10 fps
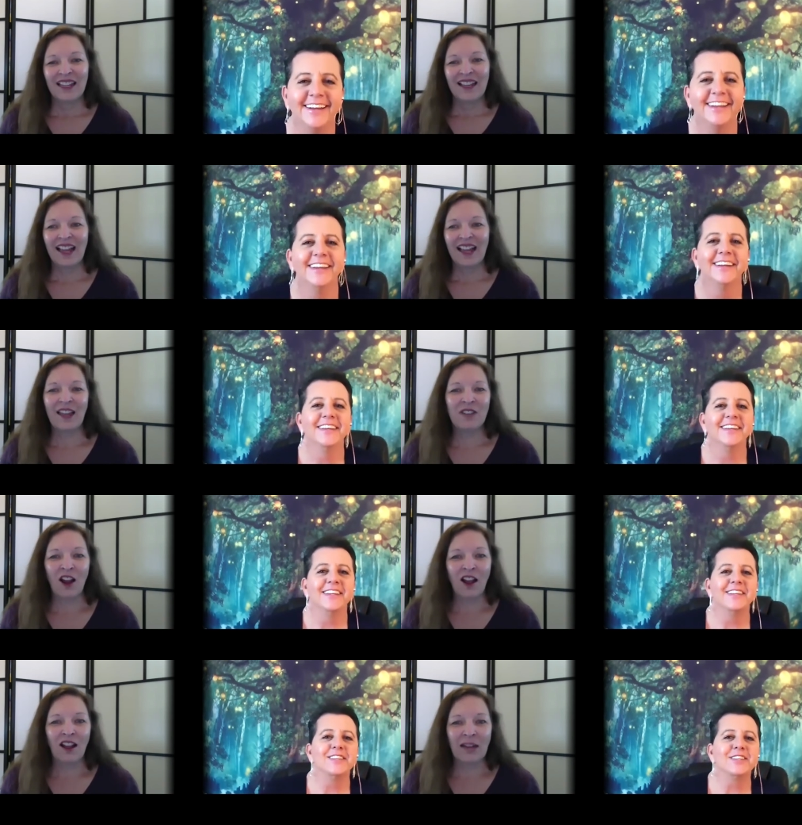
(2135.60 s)
Speaker 1: I love it
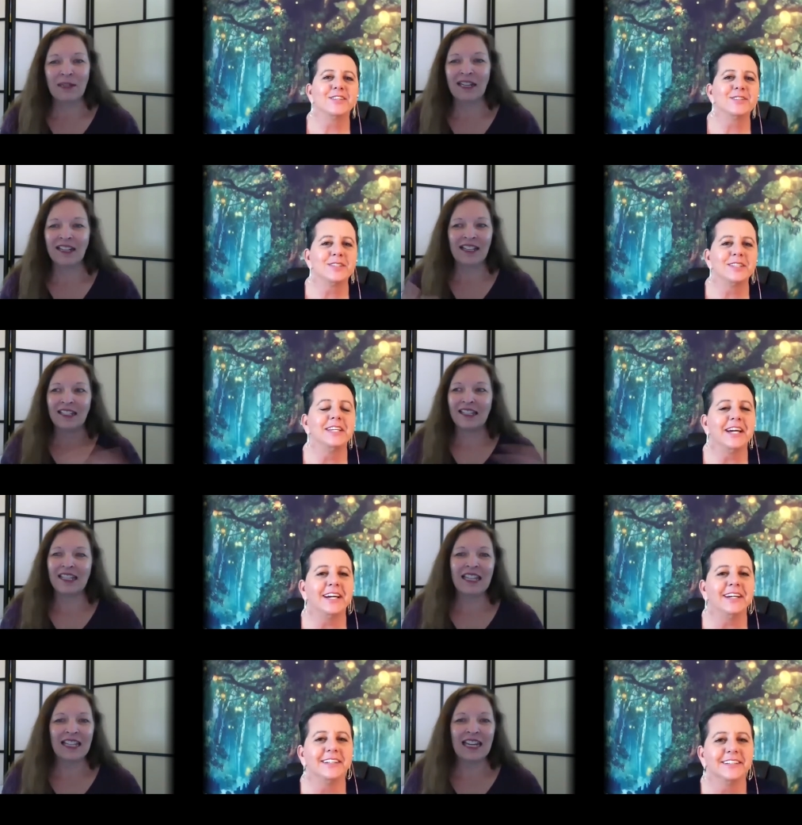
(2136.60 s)
all. I mean, the,
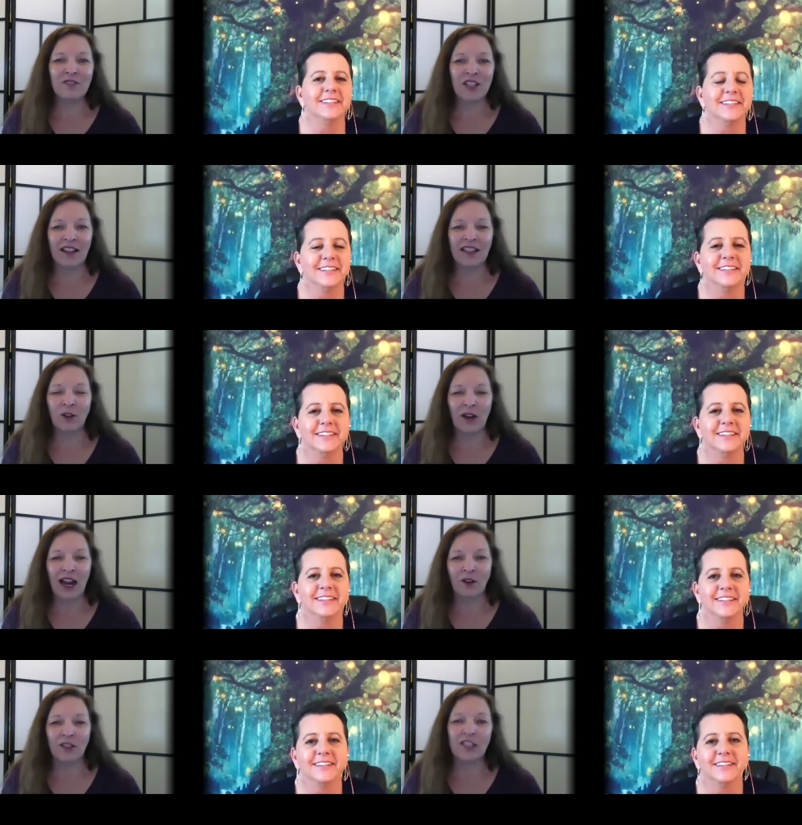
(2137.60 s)
yeah. the leaves on the
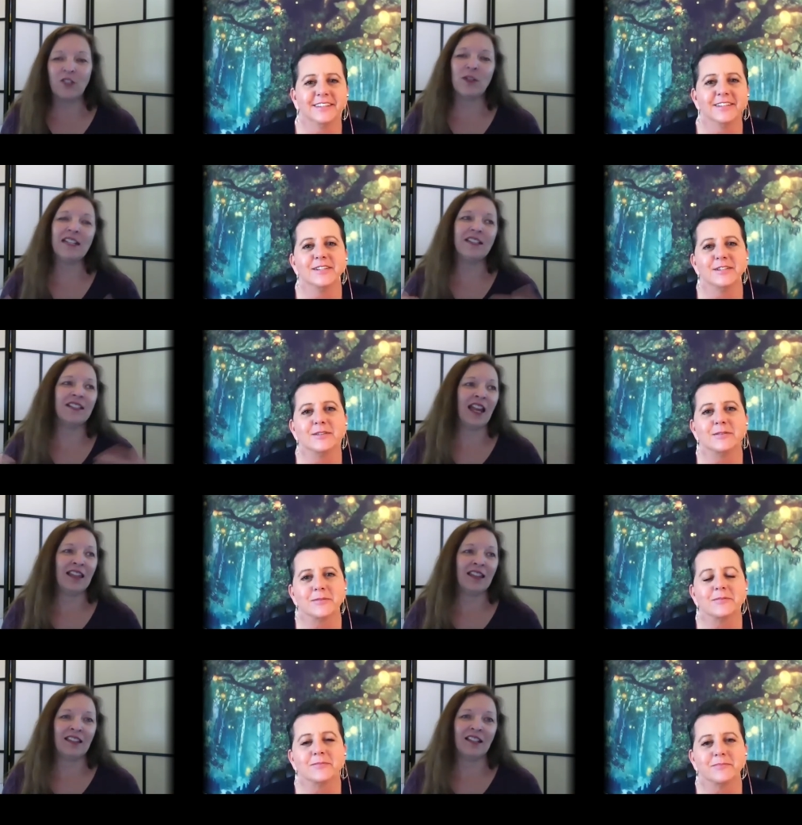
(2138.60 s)
ground. The trees say
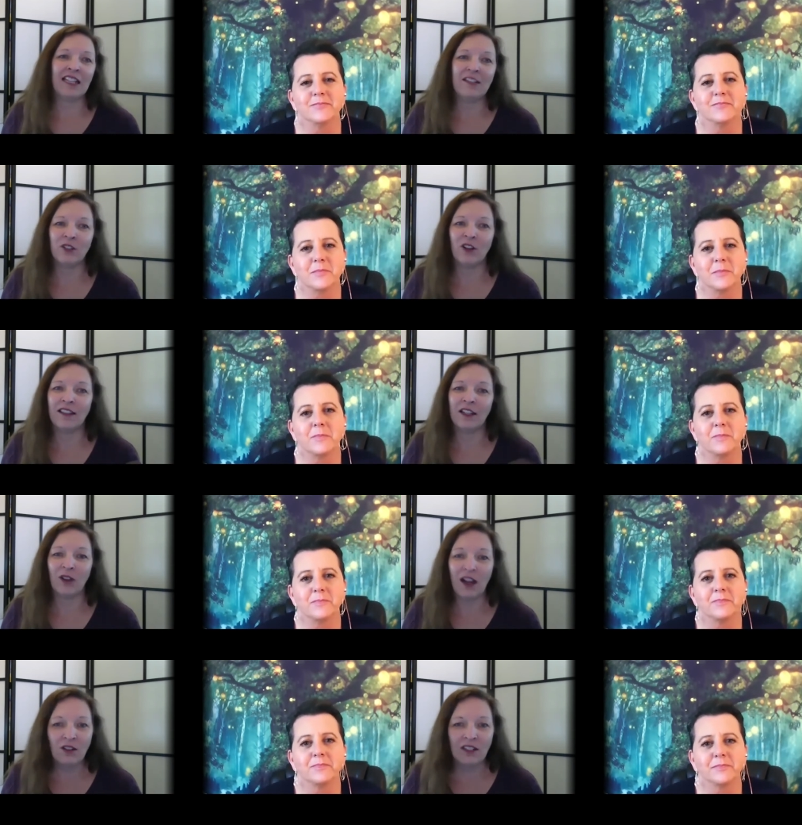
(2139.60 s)
that the leaves are on the
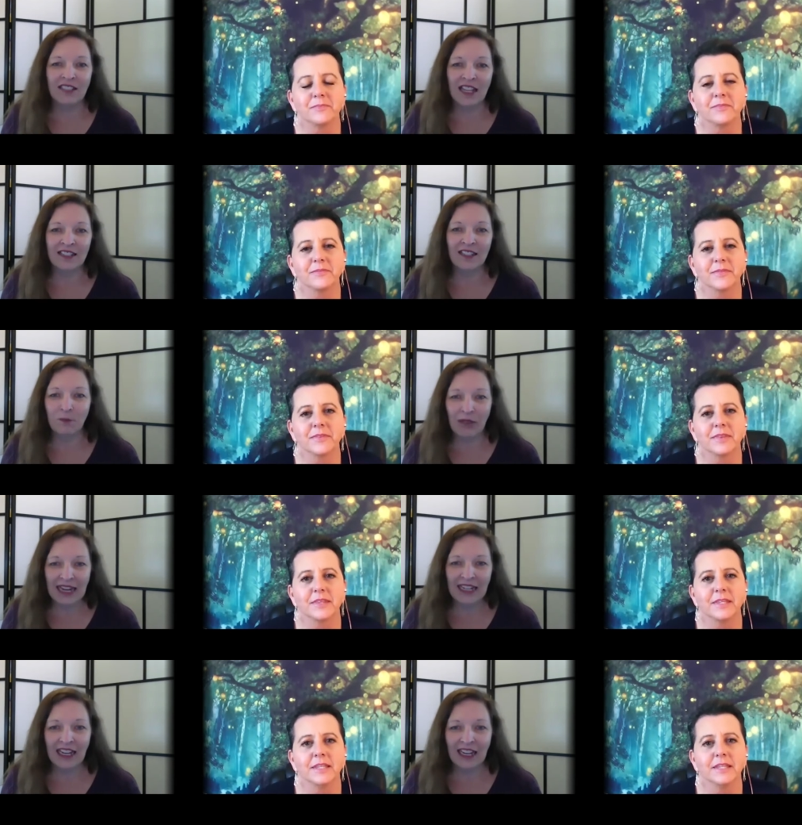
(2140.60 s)
ground because that's their
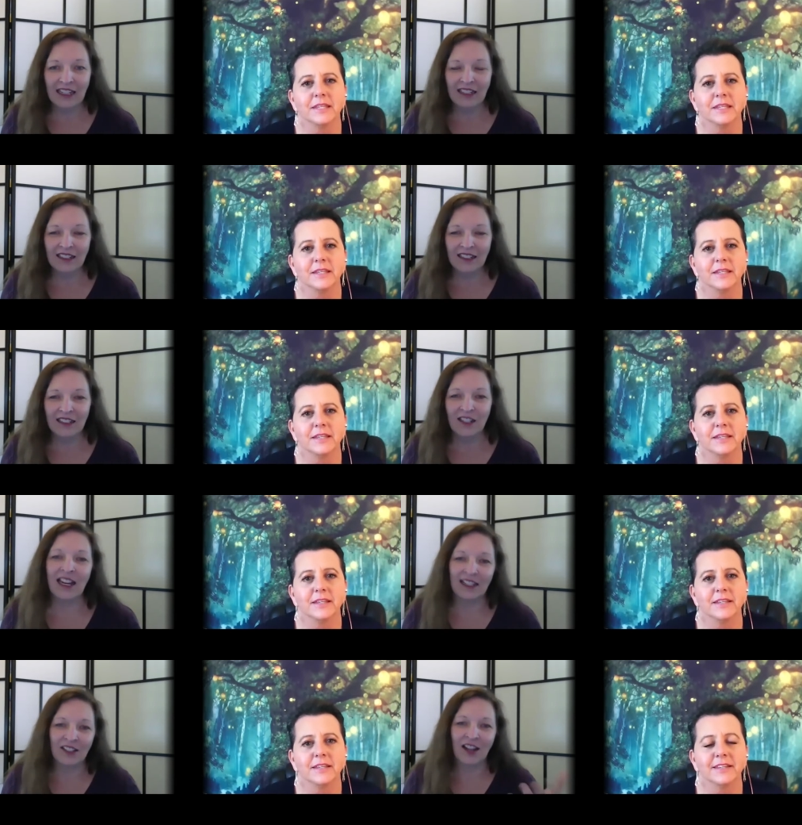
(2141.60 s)
blanket. But yeah,
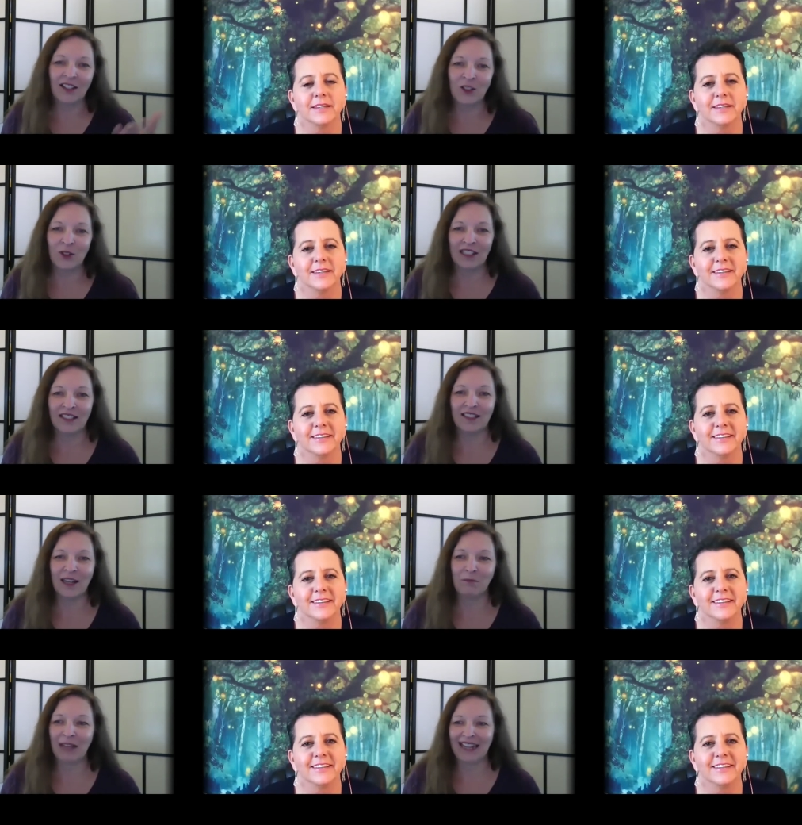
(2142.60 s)
I talk to trees
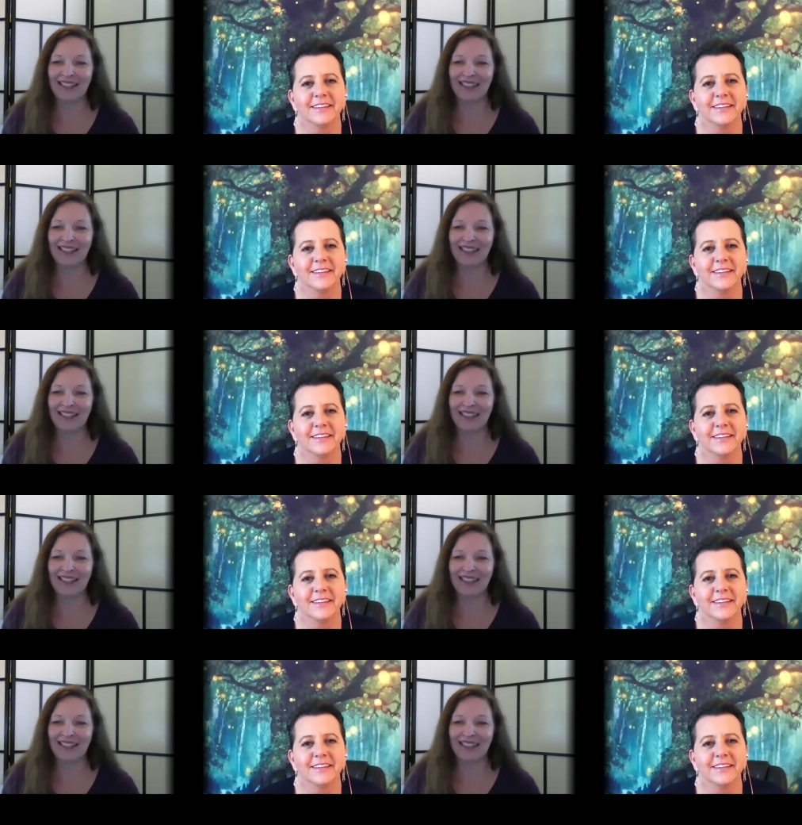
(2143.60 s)
and plants.